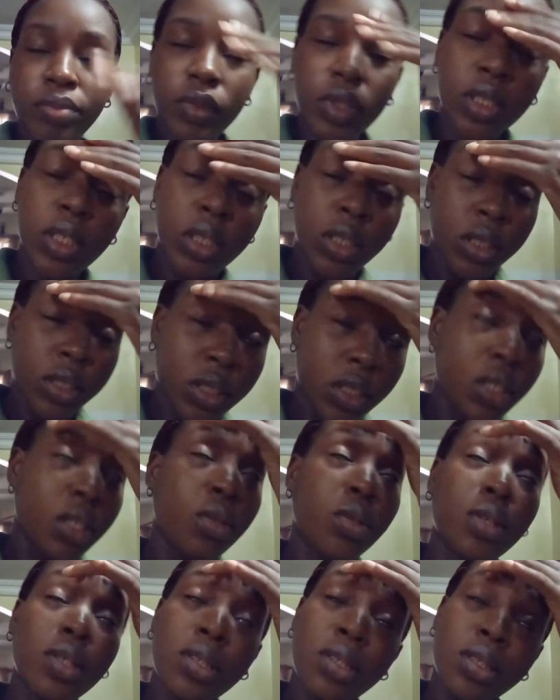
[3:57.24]
It's a
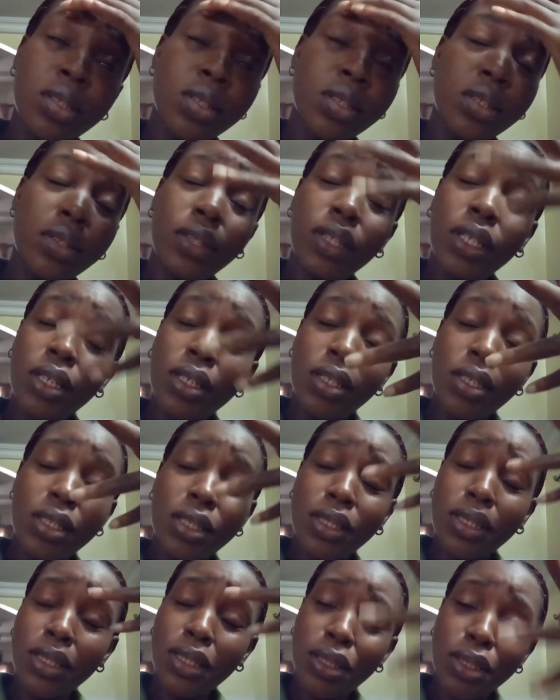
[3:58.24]
lot of things
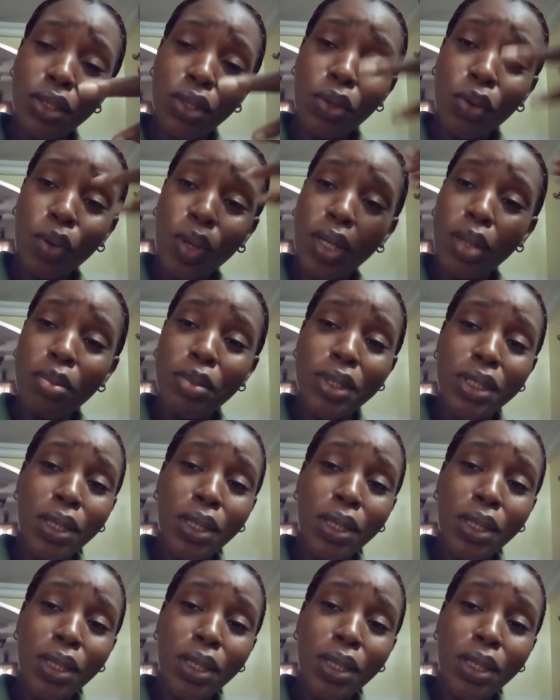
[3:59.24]
to do and I'm